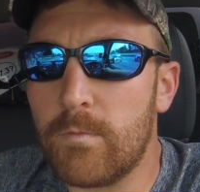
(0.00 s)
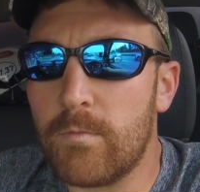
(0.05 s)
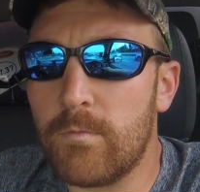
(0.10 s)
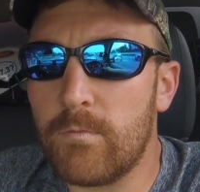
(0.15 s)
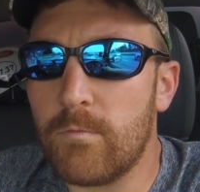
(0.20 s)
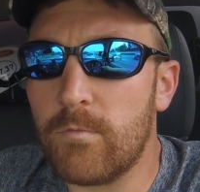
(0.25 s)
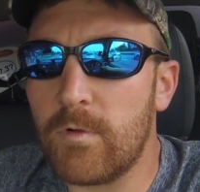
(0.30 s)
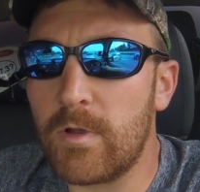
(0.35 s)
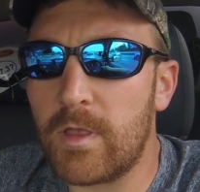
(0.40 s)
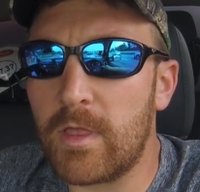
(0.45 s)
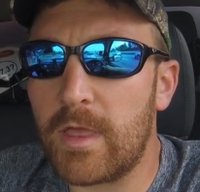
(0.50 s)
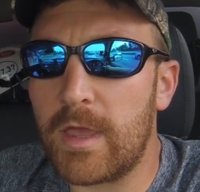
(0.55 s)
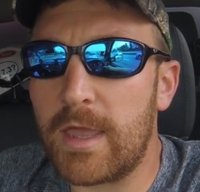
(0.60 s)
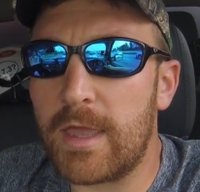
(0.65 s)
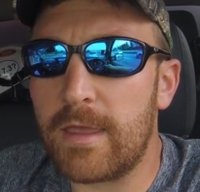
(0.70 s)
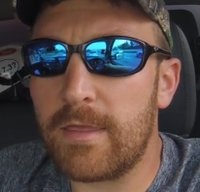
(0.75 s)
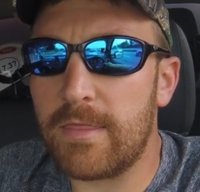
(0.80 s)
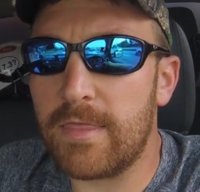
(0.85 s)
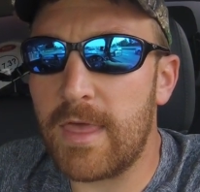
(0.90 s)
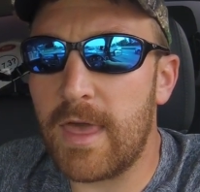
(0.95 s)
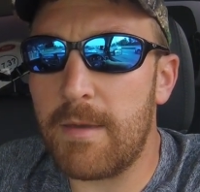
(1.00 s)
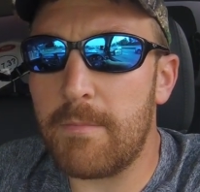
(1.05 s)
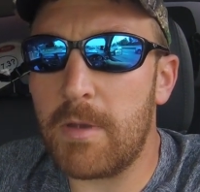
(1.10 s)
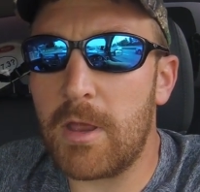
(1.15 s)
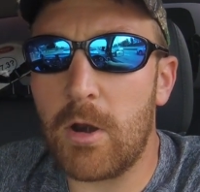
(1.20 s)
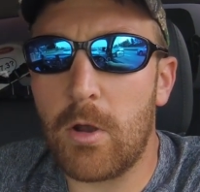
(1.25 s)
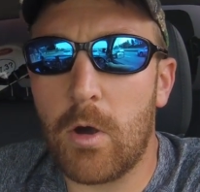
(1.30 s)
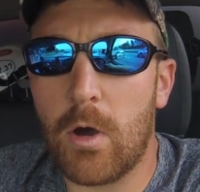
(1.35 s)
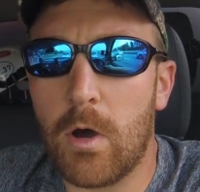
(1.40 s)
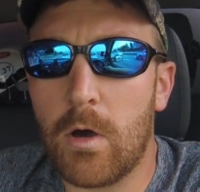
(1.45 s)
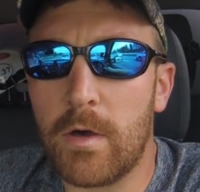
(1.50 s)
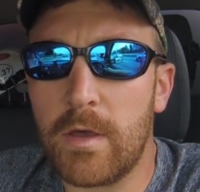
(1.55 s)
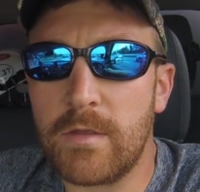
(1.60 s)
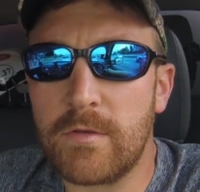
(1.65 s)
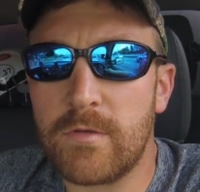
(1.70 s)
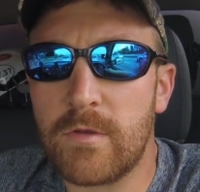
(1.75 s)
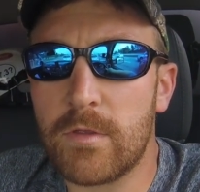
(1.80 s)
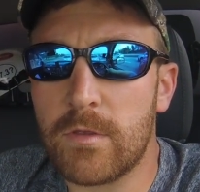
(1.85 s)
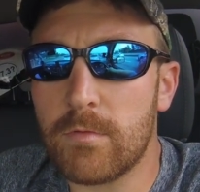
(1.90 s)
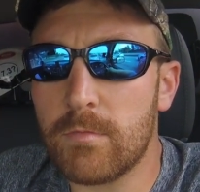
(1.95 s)
really them at all
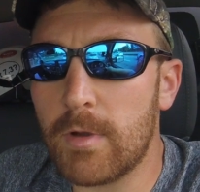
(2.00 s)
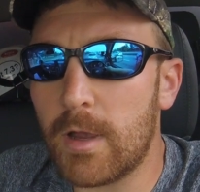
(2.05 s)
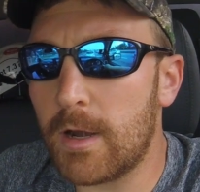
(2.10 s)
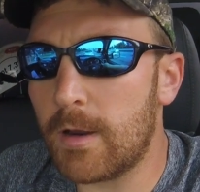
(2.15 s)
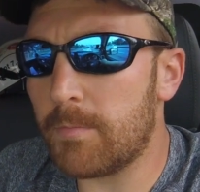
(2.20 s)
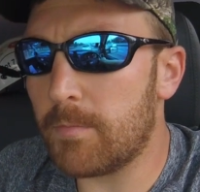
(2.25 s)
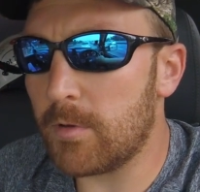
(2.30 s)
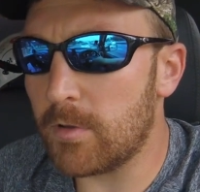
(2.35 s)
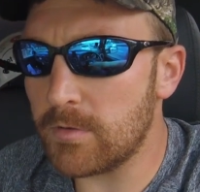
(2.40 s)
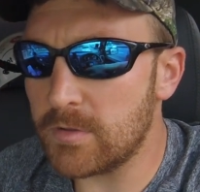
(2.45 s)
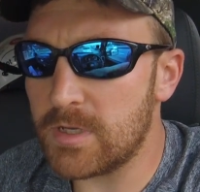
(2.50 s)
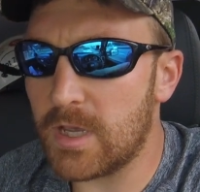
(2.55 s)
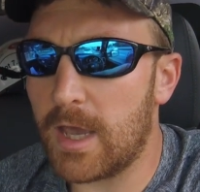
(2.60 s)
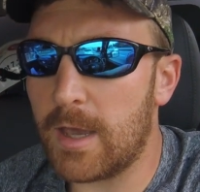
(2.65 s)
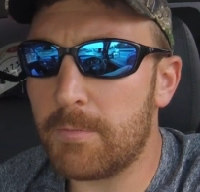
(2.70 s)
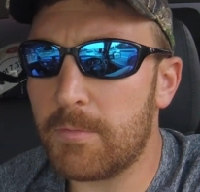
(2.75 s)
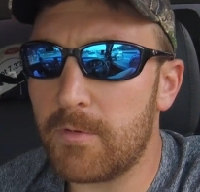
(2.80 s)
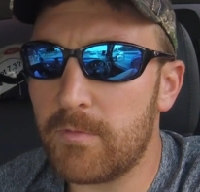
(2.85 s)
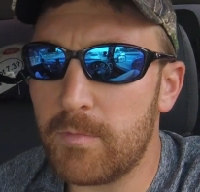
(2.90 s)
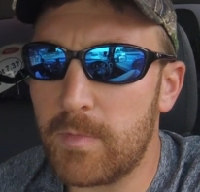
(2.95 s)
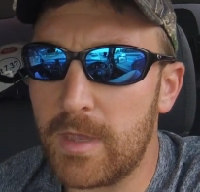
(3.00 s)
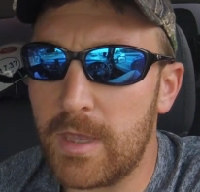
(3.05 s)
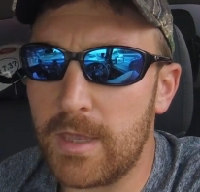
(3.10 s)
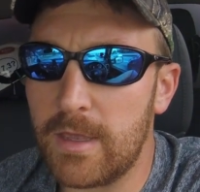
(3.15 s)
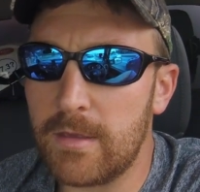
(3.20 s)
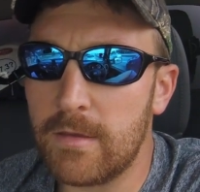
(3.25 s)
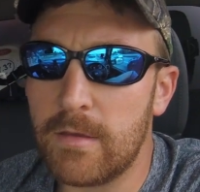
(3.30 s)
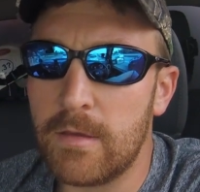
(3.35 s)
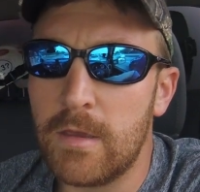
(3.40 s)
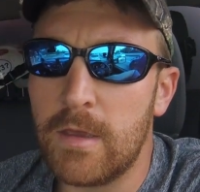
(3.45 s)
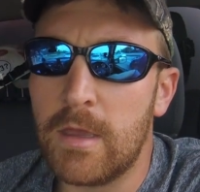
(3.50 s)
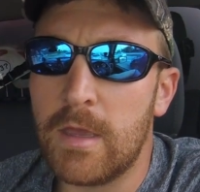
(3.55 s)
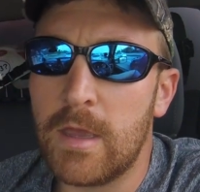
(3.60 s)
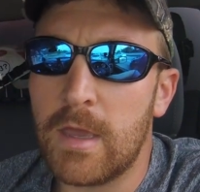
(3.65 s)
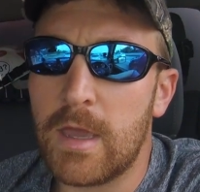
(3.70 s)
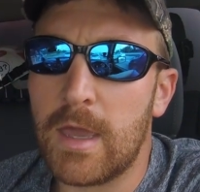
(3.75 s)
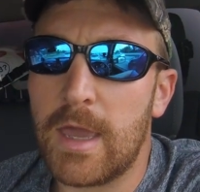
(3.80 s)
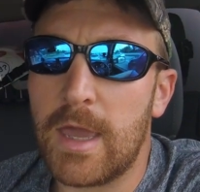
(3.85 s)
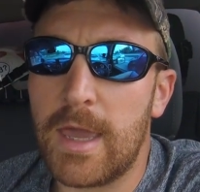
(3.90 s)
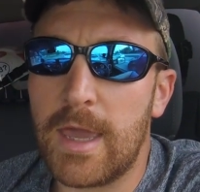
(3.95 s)
until they're right up on top of me.
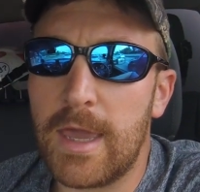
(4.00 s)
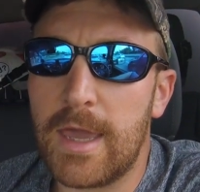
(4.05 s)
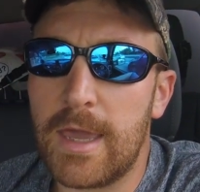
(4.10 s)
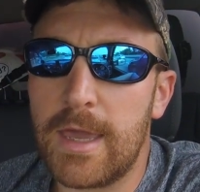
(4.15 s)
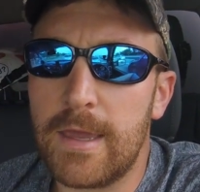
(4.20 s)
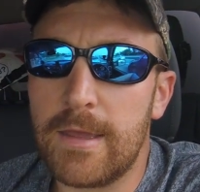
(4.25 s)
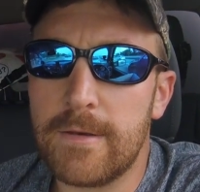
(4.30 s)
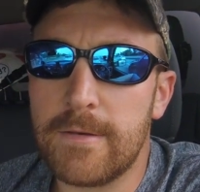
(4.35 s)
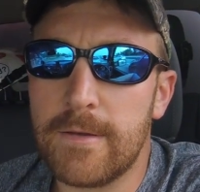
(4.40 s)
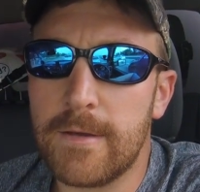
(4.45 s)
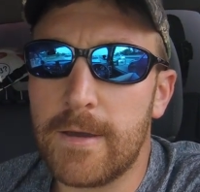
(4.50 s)
And